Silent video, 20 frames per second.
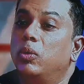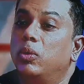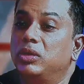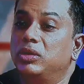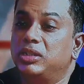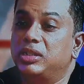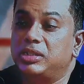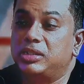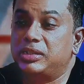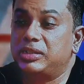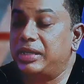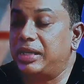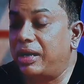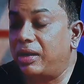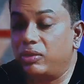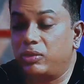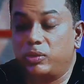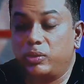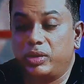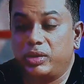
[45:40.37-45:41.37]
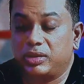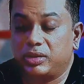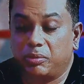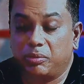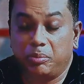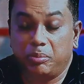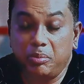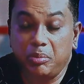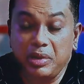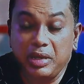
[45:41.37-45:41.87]
who are just now doing
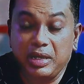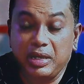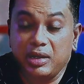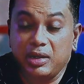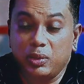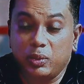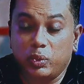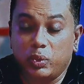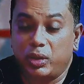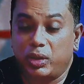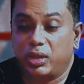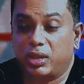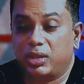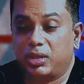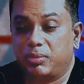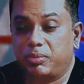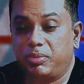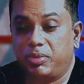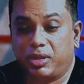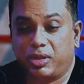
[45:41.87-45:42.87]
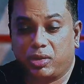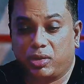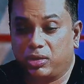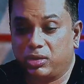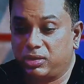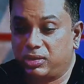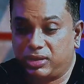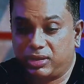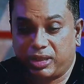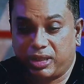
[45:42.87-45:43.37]
some menial work
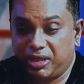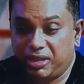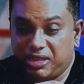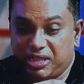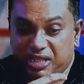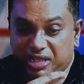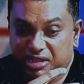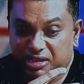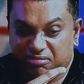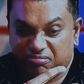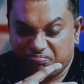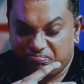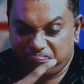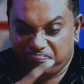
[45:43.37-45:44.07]
because they just